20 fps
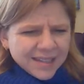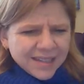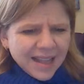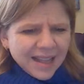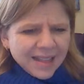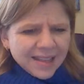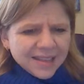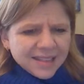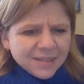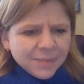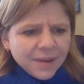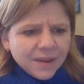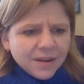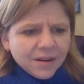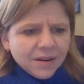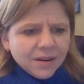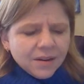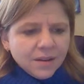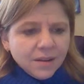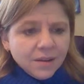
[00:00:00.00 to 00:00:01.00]
Sally
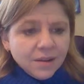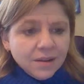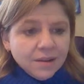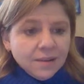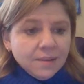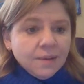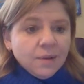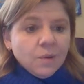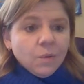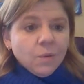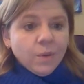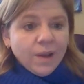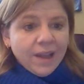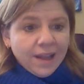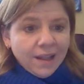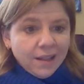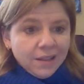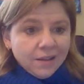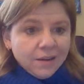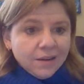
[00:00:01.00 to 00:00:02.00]
sputtered.
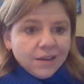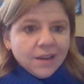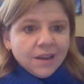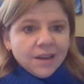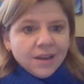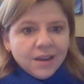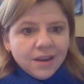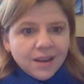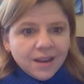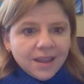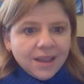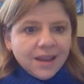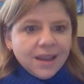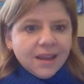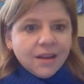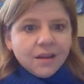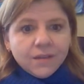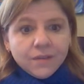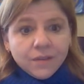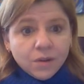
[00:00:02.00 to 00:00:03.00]
"Well, are you gonna get
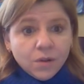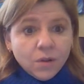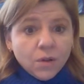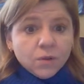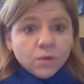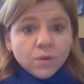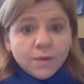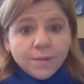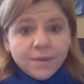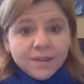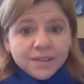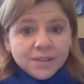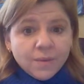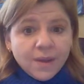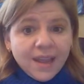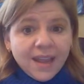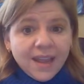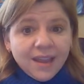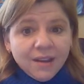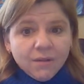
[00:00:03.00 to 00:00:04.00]
out of an old woman's
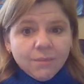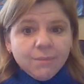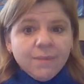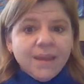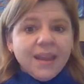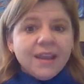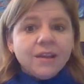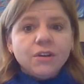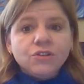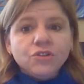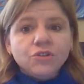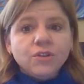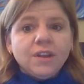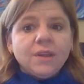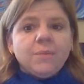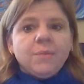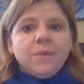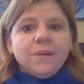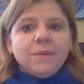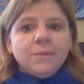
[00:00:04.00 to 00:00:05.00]
way or make her
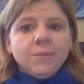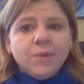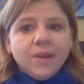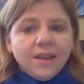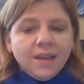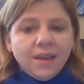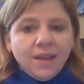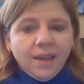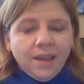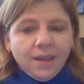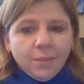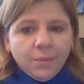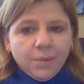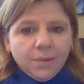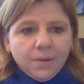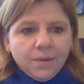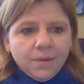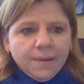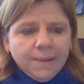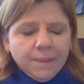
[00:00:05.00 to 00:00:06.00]
trip and break a hip?"
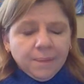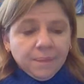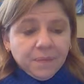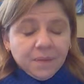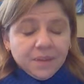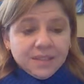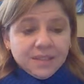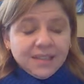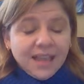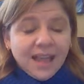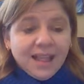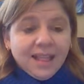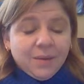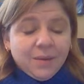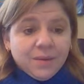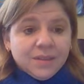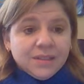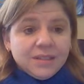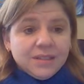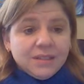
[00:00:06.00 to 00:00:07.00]

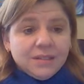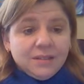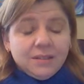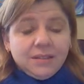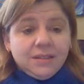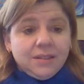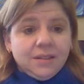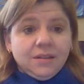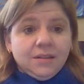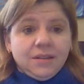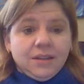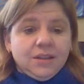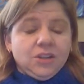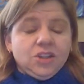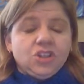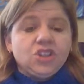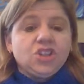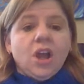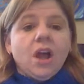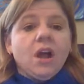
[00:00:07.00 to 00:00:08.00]
Sally was still
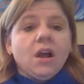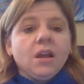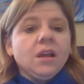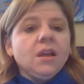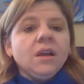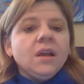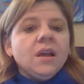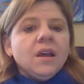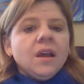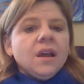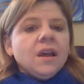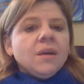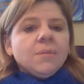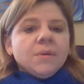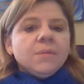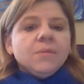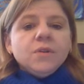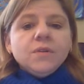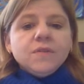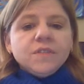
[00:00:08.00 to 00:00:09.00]
in shock,
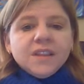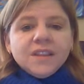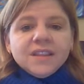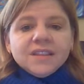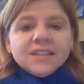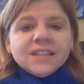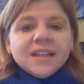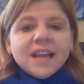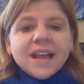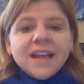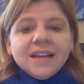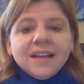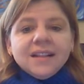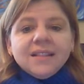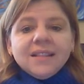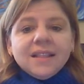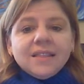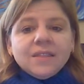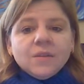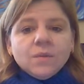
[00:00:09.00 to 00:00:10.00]
but moved to the side
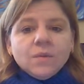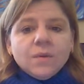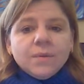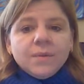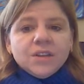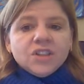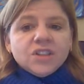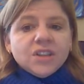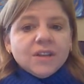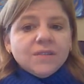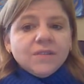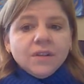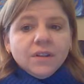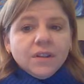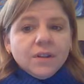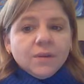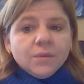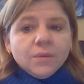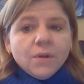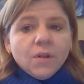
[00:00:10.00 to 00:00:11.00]
and let the woman
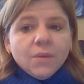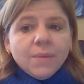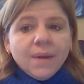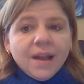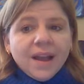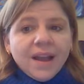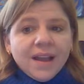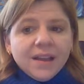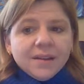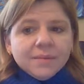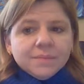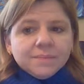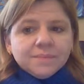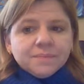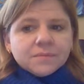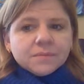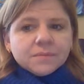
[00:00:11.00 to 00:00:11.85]
shuffle and roll by.